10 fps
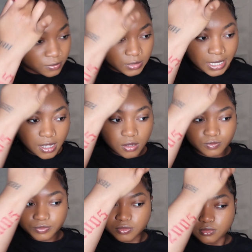
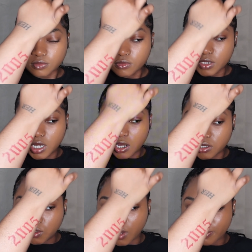Now,
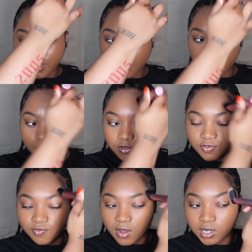although I'm not gonna be
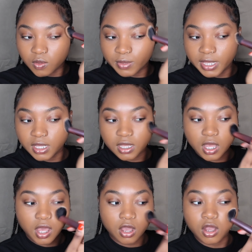following
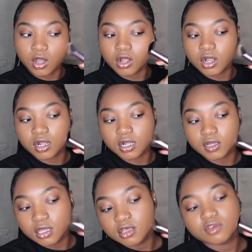
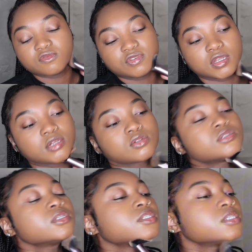her video
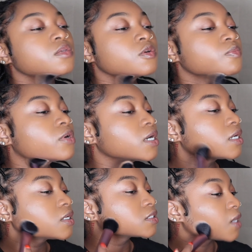to the T with
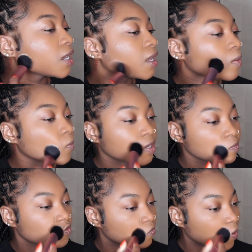products. I am going
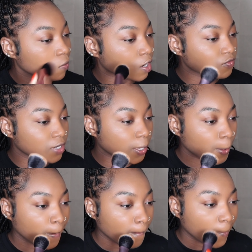to be following her
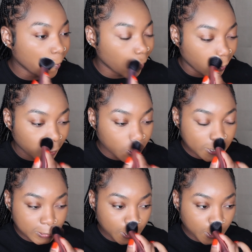video to the